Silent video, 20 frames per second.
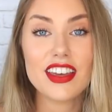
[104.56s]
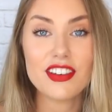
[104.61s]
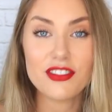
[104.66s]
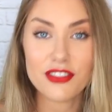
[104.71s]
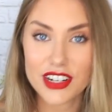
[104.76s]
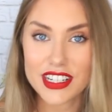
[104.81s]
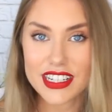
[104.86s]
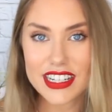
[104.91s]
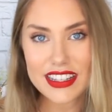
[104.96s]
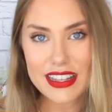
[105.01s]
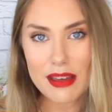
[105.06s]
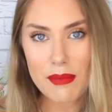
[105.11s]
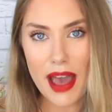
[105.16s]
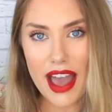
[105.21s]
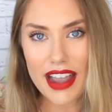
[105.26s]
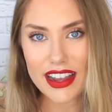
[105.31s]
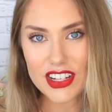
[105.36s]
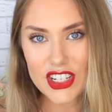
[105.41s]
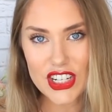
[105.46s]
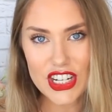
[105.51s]
They've redone their
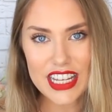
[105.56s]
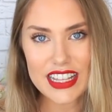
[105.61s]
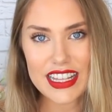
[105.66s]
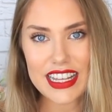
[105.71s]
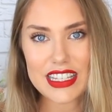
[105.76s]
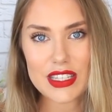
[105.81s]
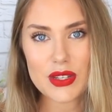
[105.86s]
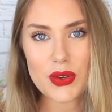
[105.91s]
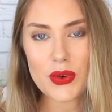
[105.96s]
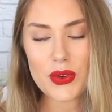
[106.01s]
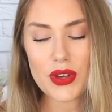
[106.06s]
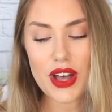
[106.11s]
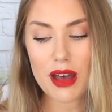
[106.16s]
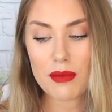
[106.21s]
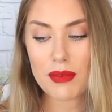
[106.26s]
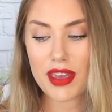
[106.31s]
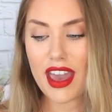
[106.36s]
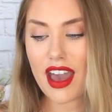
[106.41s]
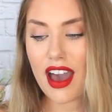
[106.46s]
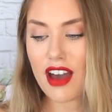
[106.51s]
packaging and these are all
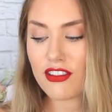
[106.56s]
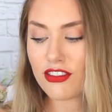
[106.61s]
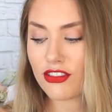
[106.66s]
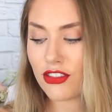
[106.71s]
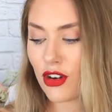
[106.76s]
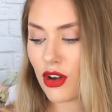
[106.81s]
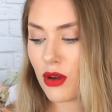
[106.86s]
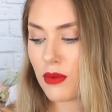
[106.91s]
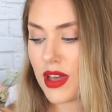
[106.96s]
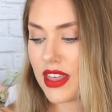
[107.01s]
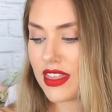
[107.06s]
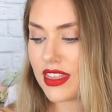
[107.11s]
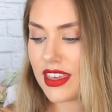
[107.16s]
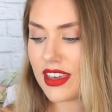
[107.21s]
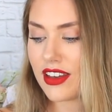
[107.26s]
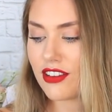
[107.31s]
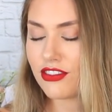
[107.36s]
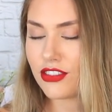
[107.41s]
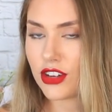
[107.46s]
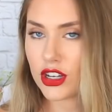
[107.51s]
coming out from
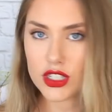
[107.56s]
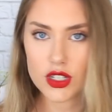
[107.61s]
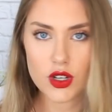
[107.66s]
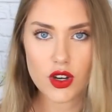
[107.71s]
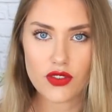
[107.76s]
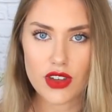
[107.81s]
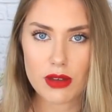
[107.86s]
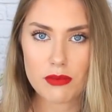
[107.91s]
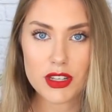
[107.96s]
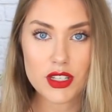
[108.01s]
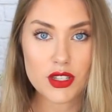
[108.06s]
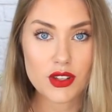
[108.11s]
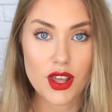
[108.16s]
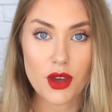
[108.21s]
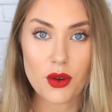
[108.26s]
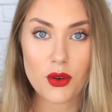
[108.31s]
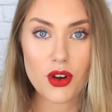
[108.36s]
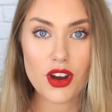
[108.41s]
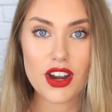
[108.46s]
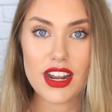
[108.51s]
the 1st November, so
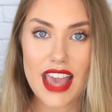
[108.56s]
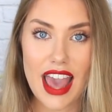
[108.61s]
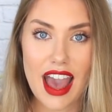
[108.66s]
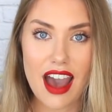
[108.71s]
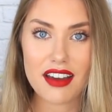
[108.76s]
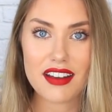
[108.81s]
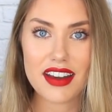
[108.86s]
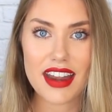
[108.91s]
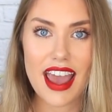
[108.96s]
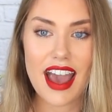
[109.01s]
they're already out